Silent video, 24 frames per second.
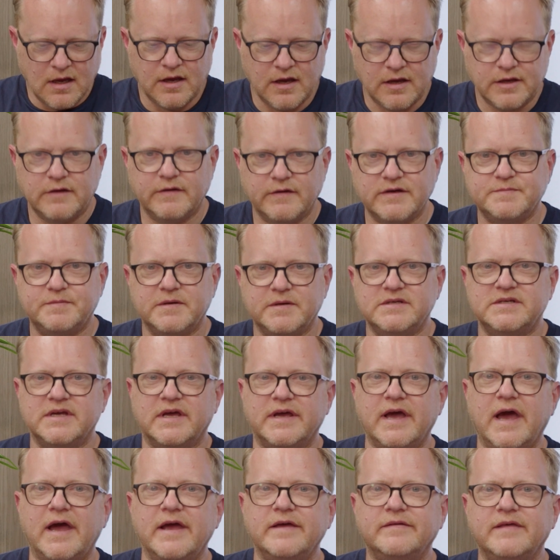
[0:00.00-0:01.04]

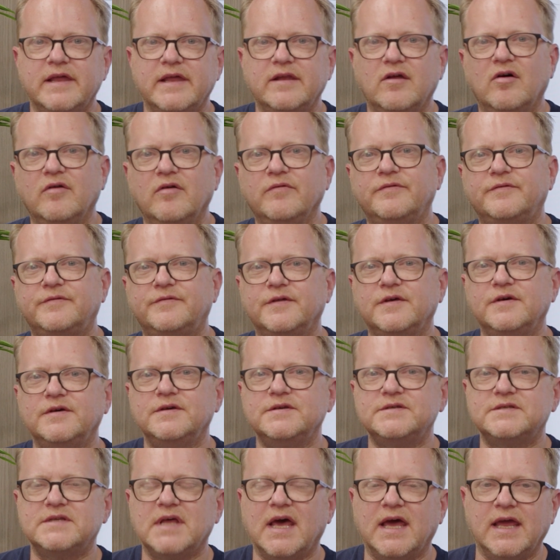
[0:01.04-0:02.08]
USPGA then on
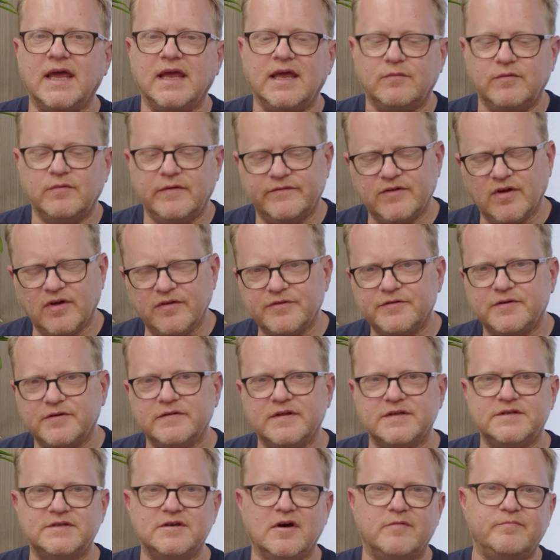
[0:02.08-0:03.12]
Thursday. We've gone through
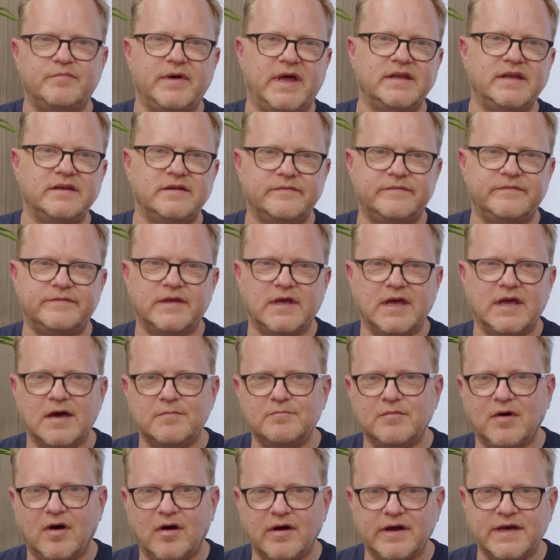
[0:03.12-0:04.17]
the top end of the
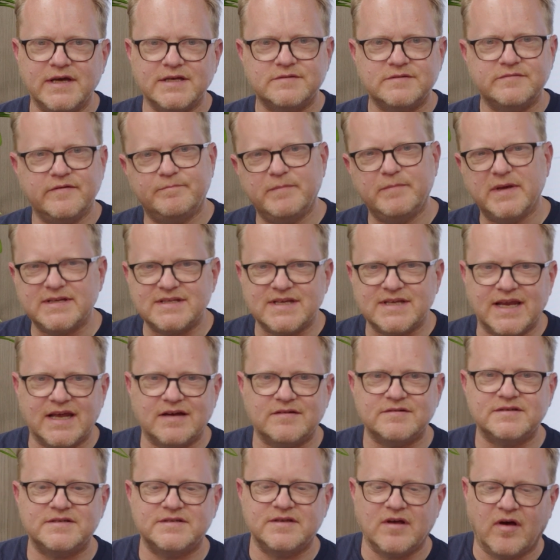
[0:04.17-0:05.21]
markets. We've picked an
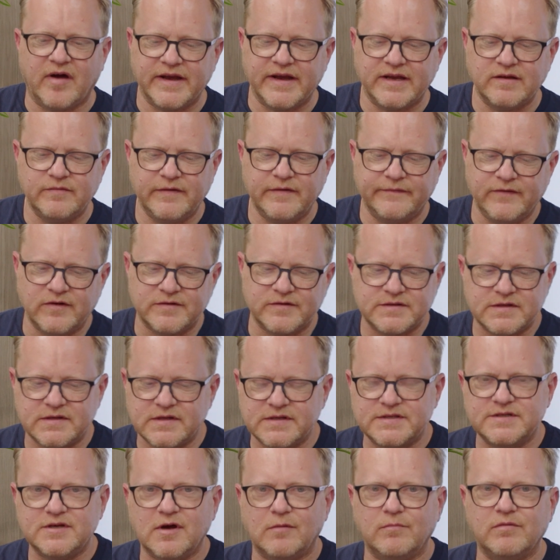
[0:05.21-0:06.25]
outside and we've looked at
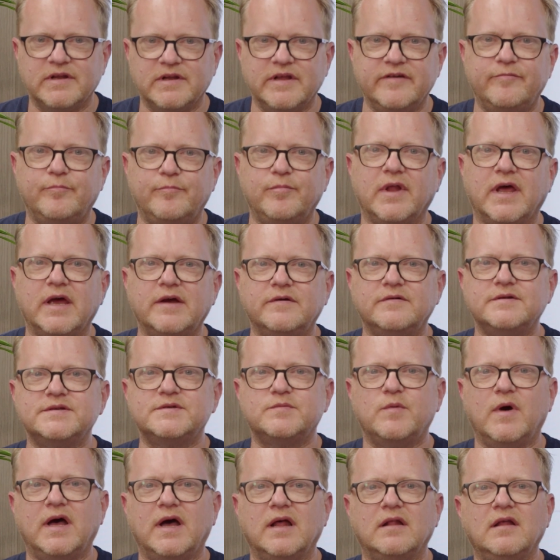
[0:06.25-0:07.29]
the top LIV player
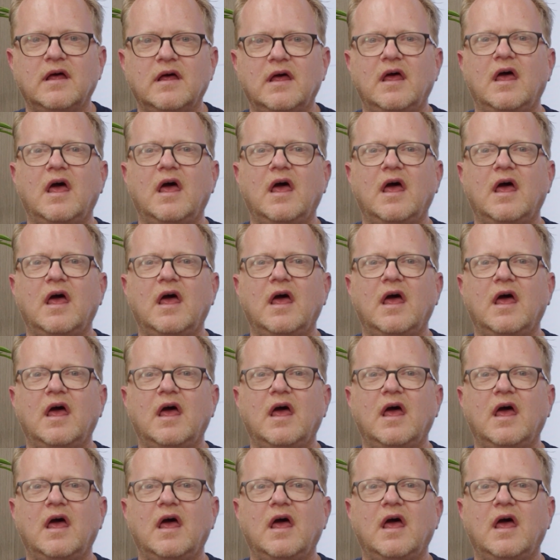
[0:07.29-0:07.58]
as well.